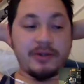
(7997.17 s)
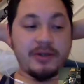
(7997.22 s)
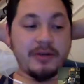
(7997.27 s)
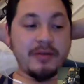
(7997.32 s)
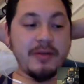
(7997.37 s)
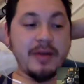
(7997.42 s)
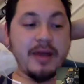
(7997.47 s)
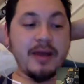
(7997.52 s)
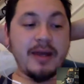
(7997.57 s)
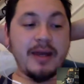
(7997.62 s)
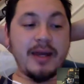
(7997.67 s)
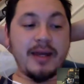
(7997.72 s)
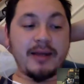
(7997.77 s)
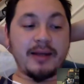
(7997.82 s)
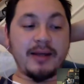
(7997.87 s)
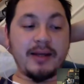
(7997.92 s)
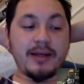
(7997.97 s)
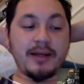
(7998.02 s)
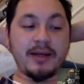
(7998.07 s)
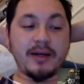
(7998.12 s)
So
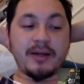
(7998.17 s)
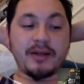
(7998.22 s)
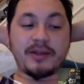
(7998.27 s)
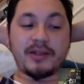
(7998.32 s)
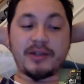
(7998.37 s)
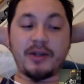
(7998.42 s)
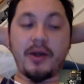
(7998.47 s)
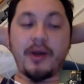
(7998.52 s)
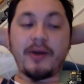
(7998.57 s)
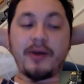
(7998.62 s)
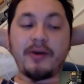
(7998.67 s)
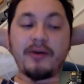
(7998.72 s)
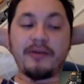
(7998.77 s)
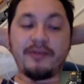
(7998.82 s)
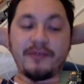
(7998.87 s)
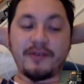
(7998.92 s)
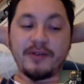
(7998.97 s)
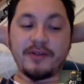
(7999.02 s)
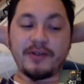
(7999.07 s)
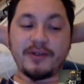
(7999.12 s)
it kind of started
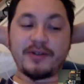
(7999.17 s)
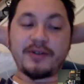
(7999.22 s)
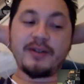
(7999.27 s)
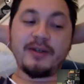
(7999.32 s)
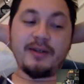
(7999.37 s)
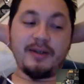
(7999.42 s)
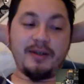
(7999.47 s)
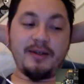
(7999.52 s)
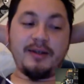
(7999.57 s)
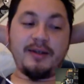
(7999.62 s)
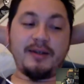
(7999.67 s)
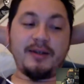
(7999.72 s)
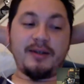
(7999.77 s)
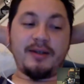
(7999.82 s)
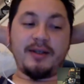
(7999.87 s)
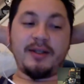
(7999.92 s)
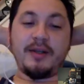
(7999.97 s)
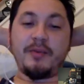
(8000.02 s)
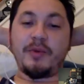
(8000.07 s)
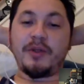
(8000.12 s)
off as,
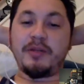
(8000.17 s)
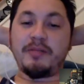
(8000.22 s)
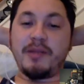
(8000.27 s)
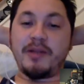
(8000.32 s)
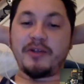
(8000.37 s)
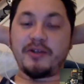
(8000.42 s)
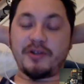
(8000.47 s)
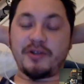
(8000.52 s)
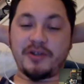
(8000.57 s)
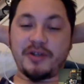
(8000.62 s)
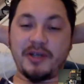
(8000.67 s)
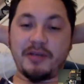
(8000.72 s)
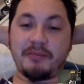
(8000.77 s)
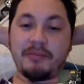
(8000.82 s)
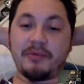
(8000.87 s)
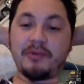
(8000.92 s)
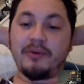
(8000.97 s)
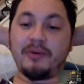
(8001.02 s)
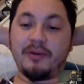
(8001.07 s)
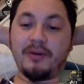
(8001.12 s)
you know, when you mentioned
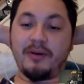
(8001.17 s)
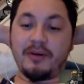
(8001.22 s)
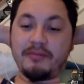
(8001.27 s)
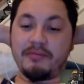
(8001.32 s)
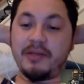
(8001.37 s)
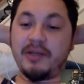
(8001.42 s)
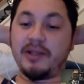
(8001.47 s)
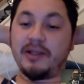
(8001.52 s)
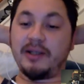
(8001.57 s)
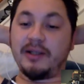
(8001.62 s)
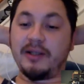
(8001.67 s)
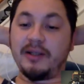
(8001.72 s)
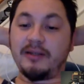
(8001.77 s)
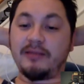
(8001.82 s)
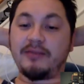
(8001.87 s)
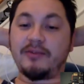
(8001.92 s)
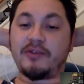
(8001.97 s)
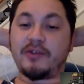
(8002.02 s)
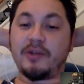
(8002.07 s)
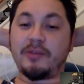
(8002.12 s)
temple, I
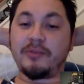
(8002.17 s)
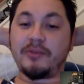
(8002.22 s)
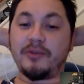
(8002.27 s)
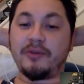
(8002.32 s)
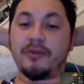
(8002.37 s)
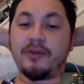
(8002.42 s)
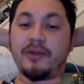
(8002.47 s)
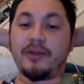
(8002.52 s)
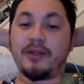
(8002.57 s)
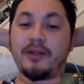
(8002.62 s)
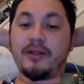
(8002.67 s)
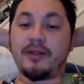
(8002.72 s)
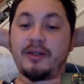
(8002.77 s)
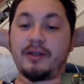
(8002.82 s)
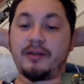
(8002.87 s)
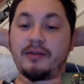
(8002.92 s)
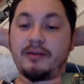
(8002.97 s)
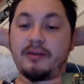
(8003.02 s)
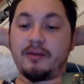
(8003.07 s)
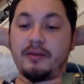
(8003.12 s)
immediately jumped on the
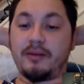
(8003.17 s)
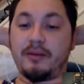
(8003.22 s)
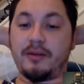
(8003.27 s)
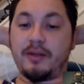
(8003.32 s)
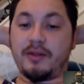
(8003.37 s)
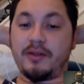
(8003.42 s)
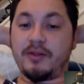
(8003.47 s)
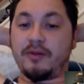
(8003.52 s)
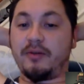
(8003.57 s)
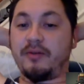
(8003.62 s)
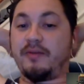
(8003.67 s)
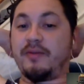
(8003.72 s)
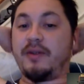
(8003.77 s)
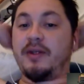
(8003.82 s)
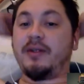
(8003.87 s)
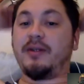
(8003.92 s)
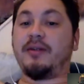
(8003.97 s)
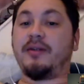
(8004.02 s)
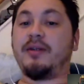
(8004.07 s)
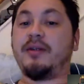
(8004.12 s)
sort of
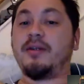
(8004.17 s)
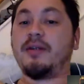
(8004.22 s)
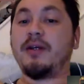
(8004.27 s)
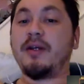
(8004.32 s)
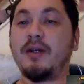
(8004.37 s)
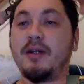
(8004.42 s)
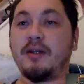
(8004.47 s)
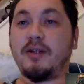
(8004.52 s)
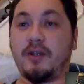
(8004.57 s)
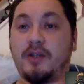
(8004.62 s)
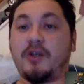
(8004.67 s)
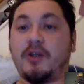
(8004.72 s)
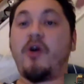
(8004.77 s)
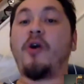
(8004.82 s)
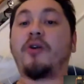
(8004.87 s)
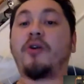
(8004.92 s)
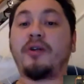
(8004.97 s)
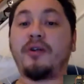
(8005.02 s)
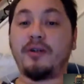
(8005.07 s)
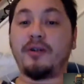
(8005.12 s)
the
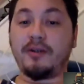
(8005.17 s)
god,